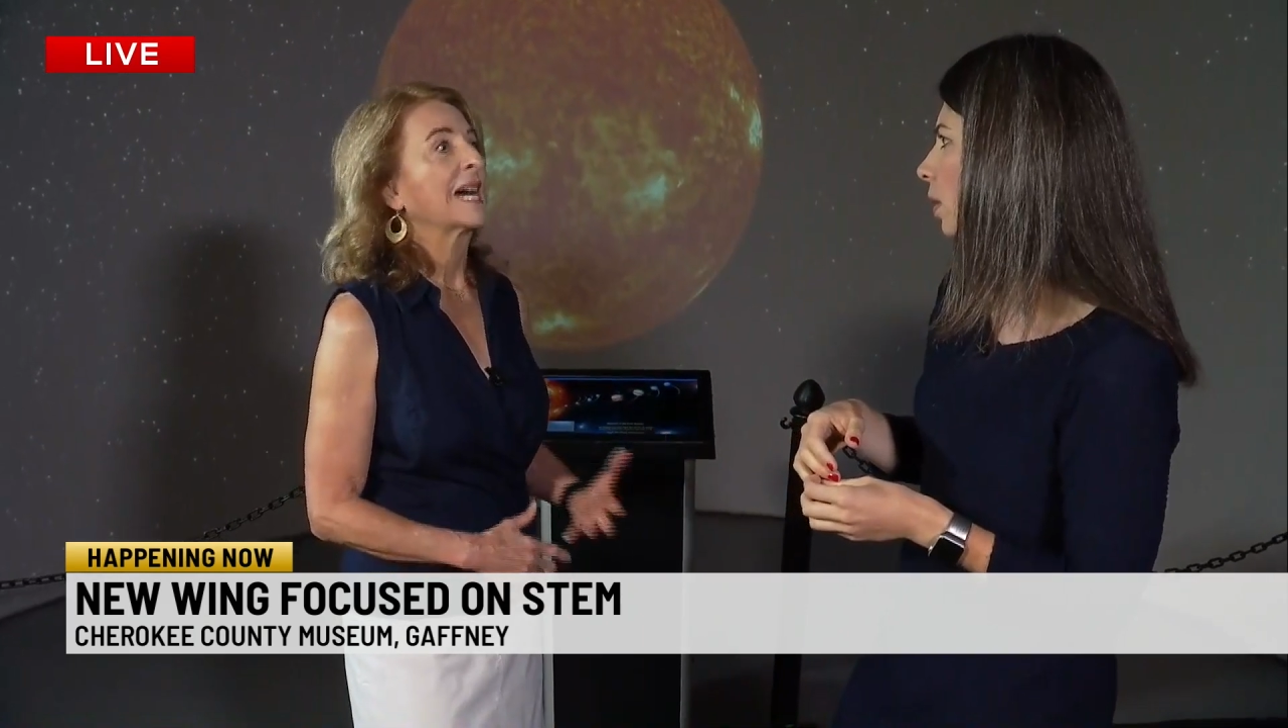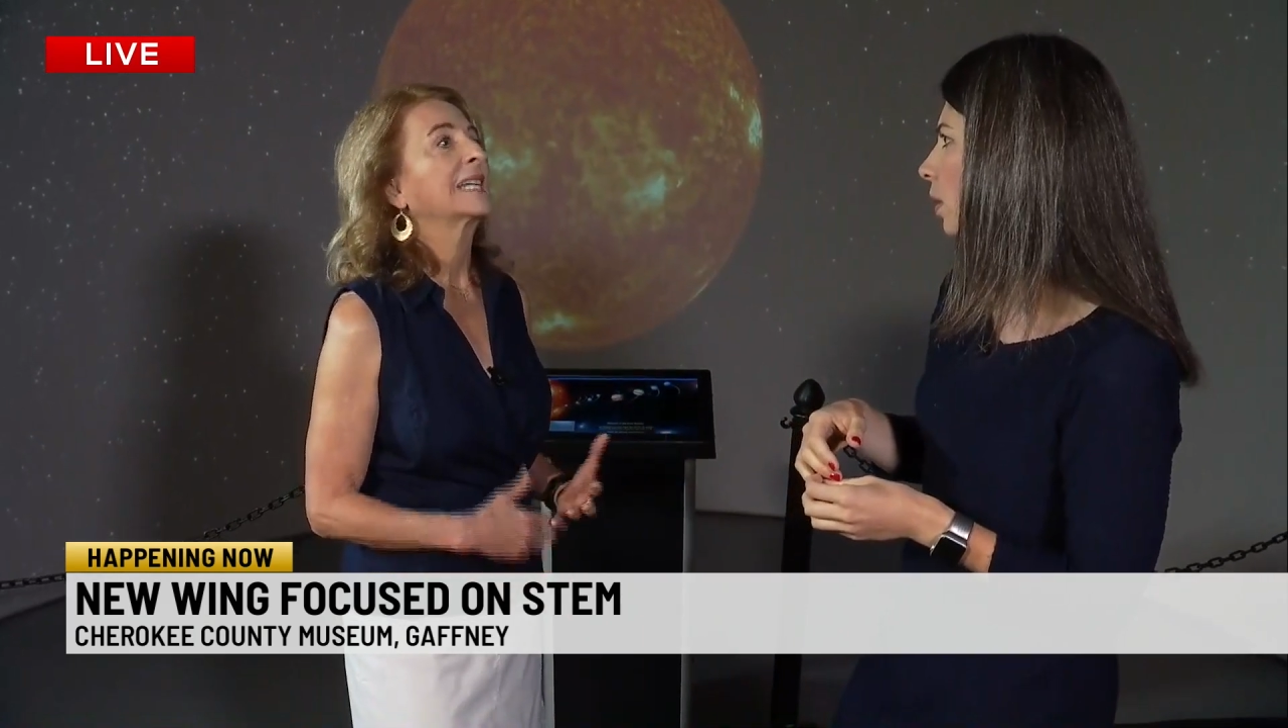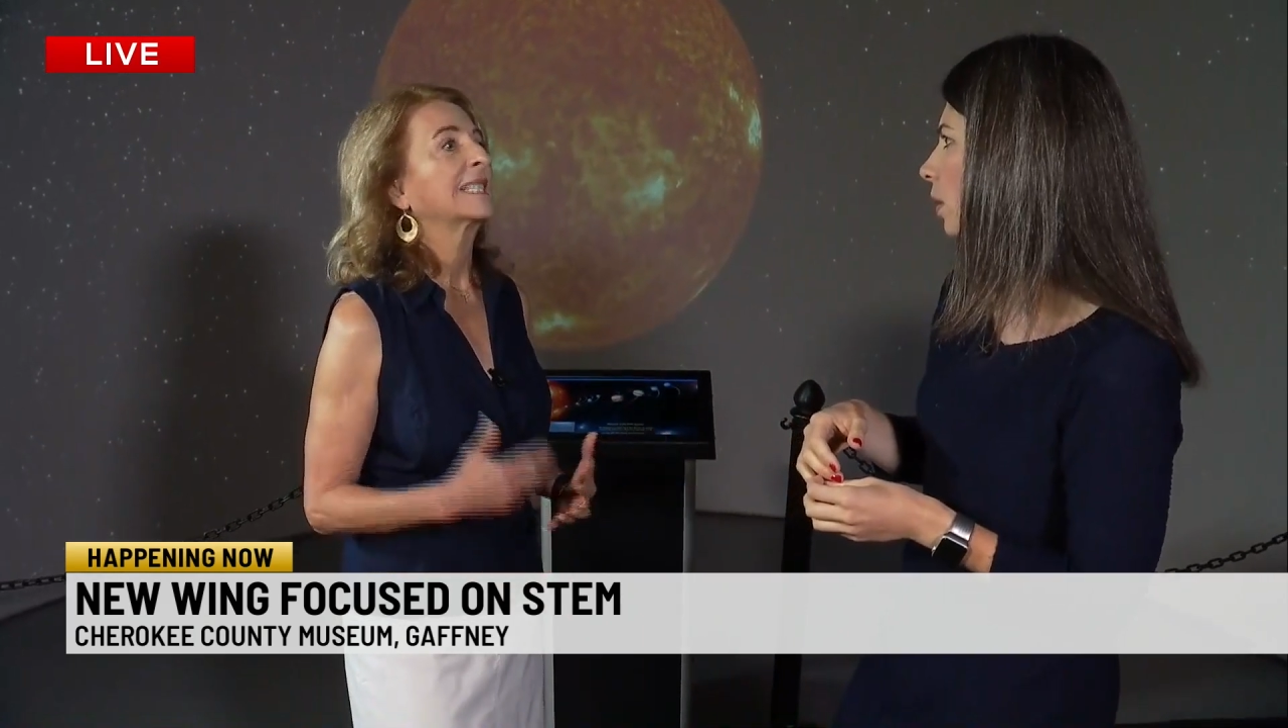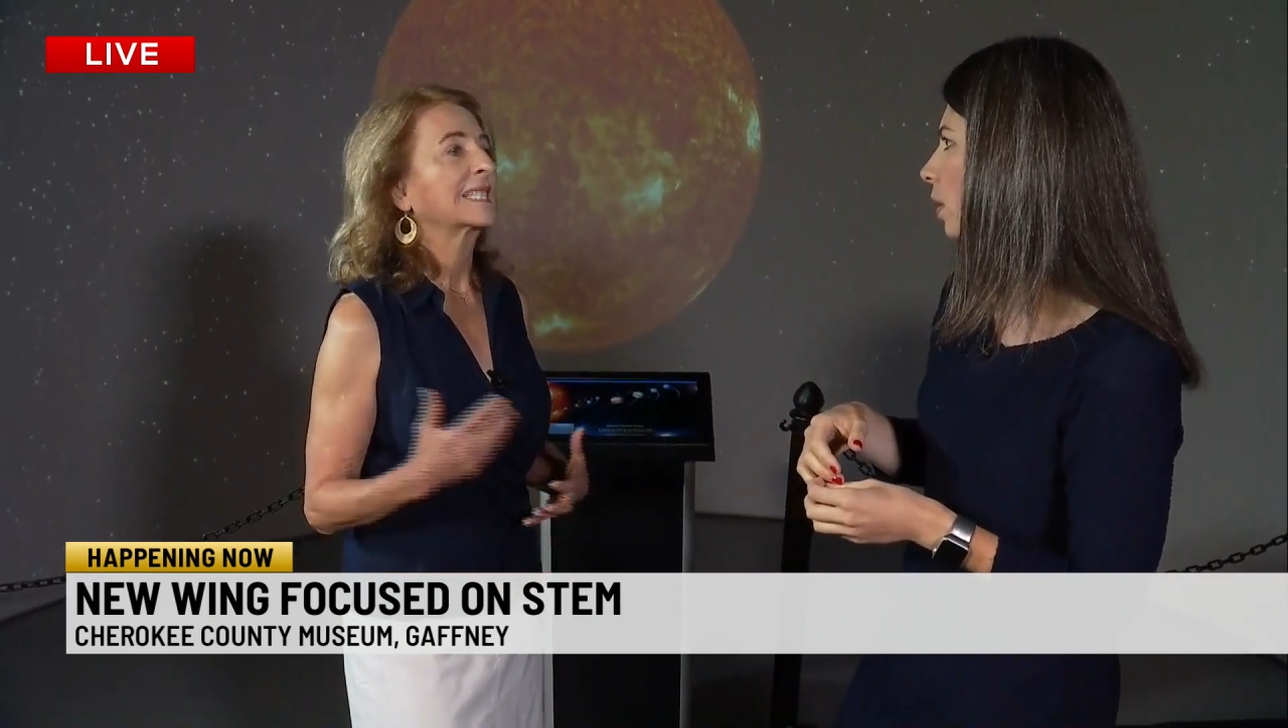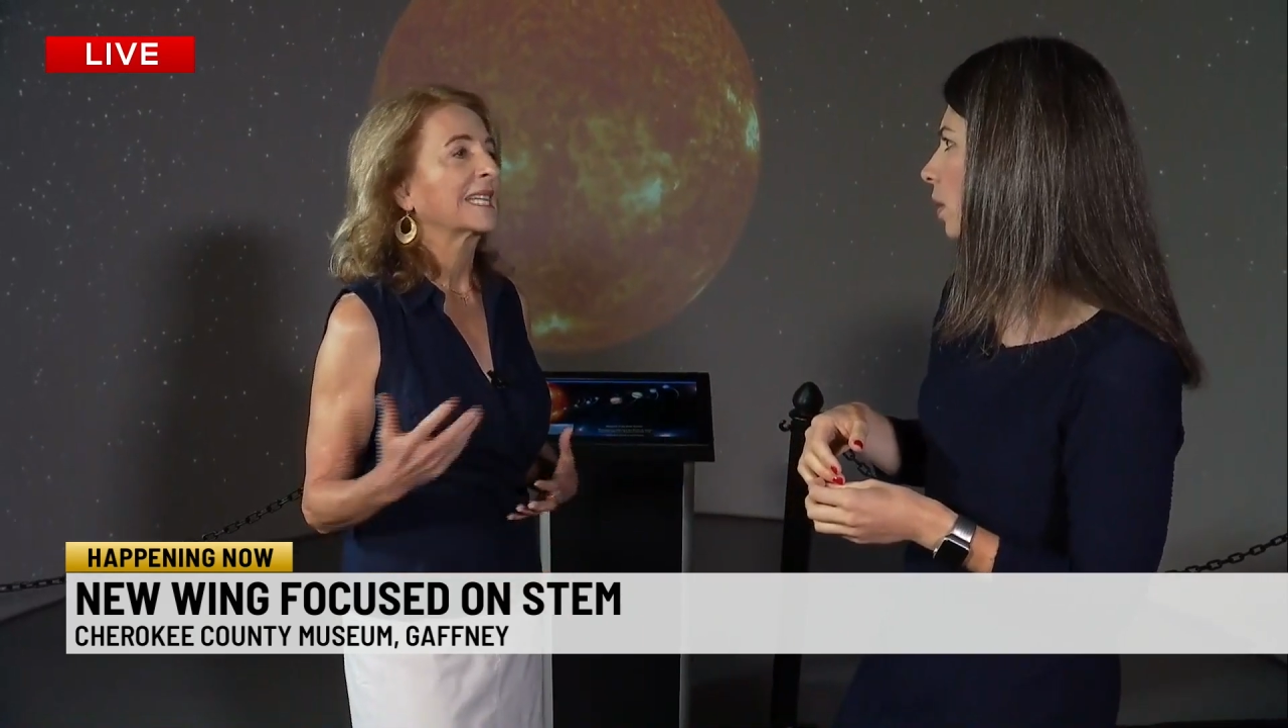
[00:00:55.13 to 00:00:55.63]

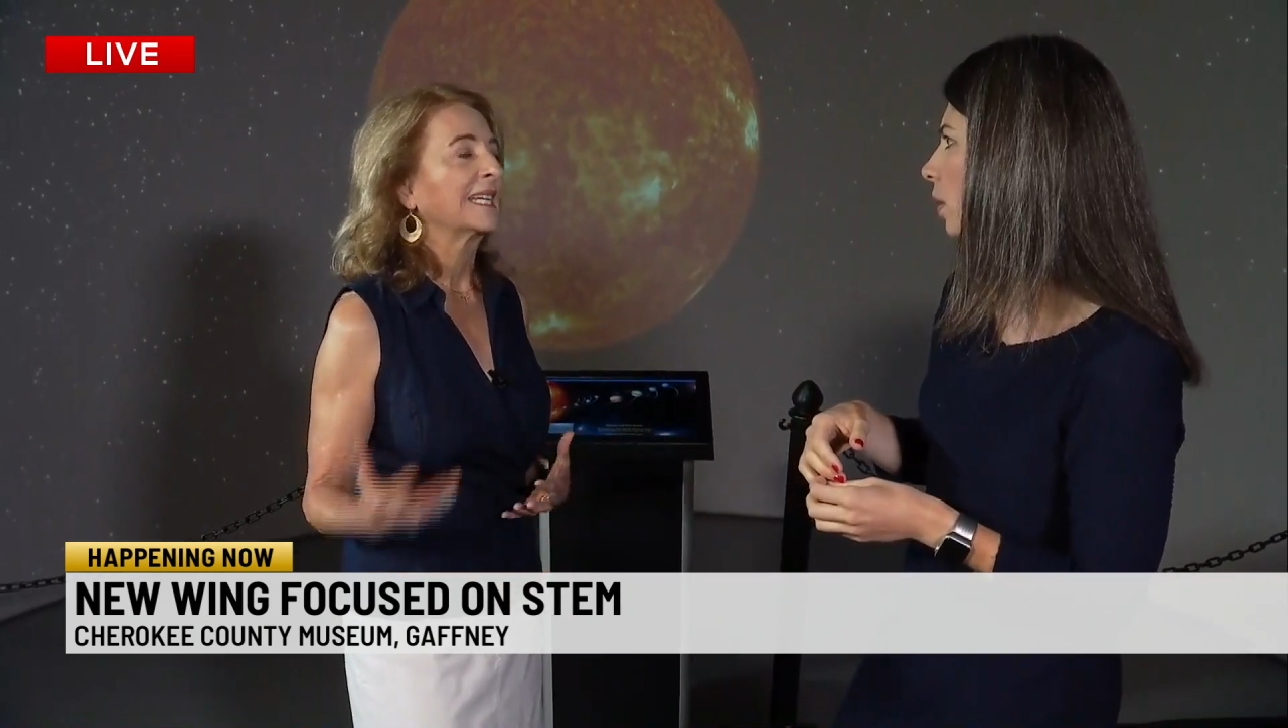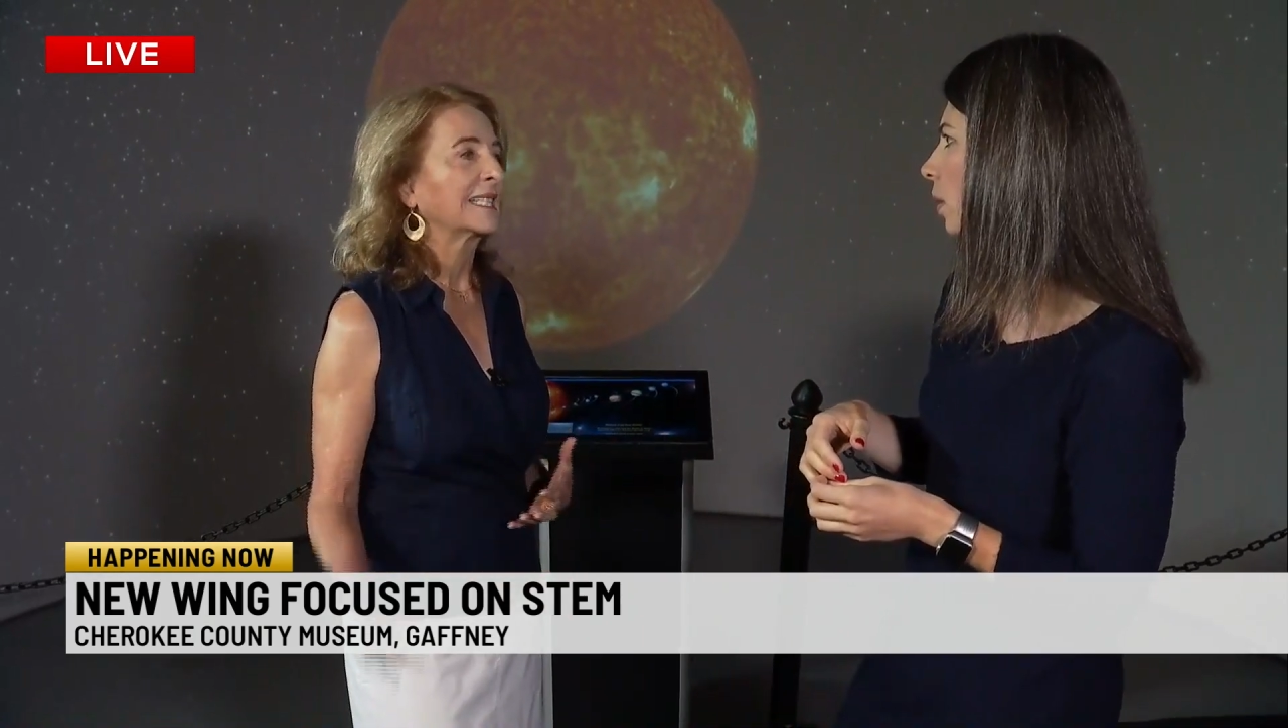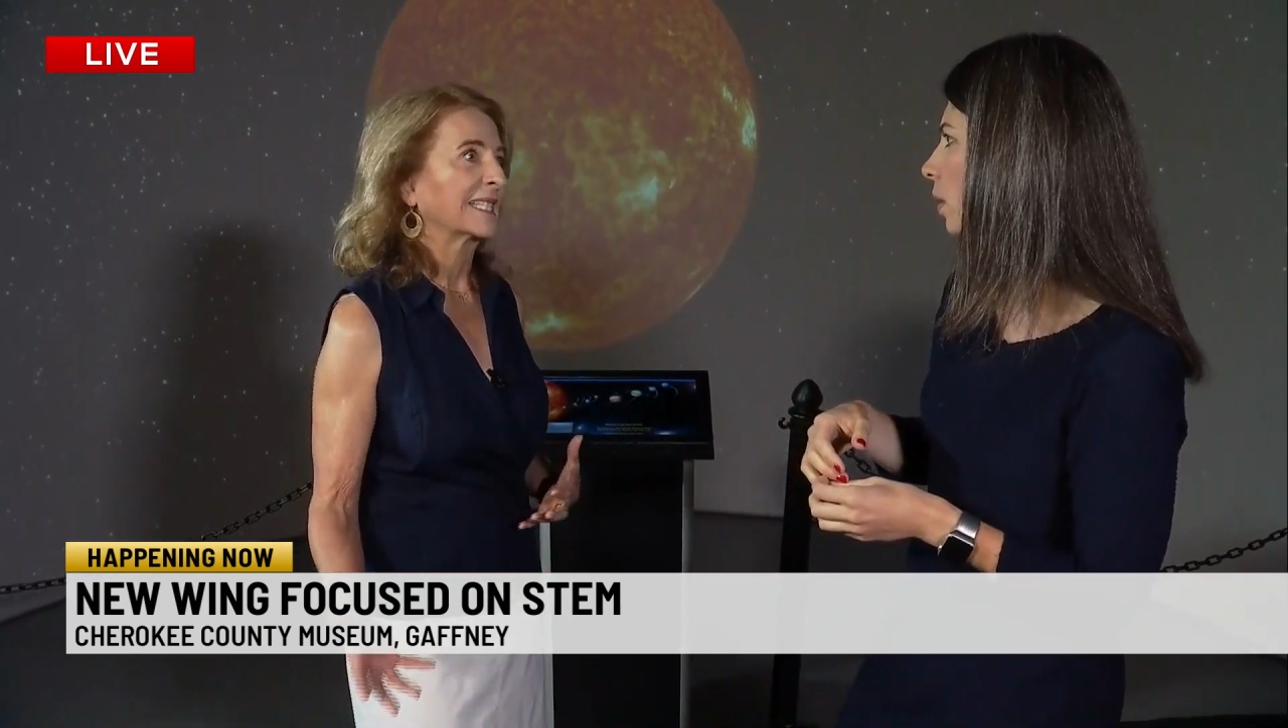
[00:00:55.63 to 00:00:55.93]
tied to state